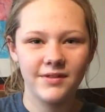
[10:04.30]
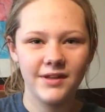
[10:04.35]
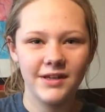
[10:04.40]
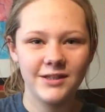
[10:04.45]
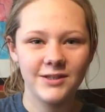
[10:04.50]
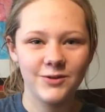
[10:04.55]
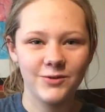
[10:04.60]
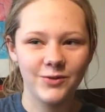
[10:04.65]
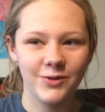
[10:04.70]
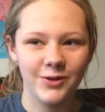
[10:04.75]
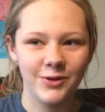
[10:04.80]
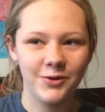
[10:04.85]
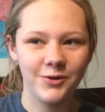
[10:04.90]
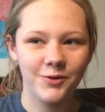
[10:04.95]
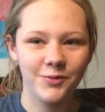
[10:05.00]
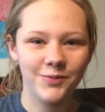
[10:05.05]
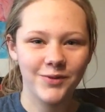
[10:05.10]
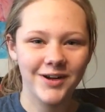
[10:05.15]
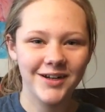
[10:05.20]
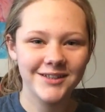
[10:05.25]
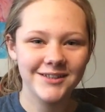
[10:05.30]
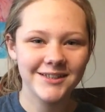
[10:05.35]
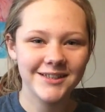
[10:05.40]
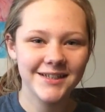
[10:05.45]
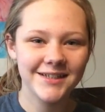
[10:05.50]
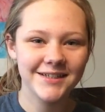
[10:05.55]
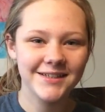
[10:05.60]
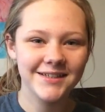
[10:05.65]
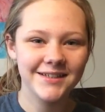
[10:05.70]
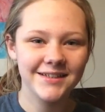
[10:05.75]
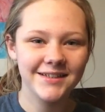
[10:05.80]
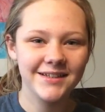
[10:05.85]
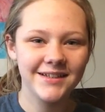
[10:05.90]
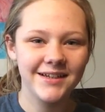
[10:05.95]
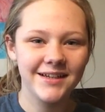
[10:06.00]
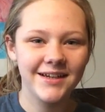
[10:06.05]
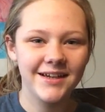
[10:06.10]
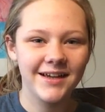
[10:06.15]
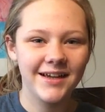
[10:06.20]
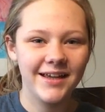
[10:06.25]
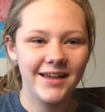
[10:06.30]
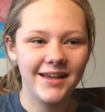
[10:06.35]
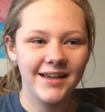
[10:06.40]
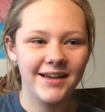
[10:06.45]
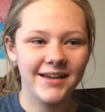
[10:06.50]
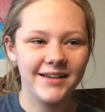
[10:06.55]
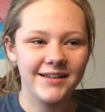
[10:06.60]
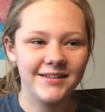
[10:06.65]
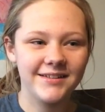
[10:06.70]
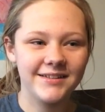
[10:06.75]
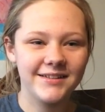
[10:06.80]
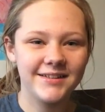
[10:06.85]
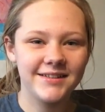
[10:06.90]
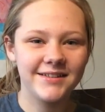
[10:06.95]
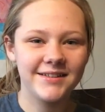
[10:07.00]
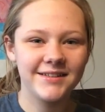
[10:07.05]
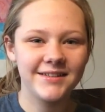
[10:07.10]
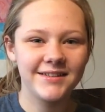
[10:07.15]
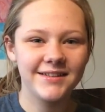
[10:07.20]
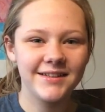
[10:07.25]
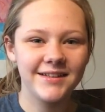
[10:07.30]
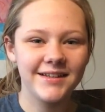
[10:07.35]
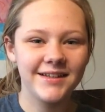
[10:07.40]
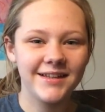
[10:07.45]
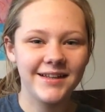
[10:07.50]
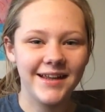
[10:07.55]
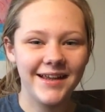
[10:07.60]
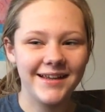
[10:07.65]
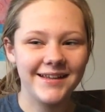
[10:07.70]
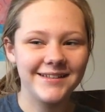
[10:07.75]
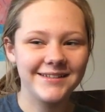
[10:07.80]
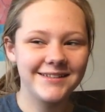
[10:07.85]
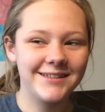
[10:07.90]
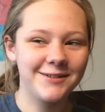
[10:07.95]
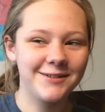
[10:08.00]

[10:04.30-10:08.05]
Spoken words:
it's a really cool project. And like and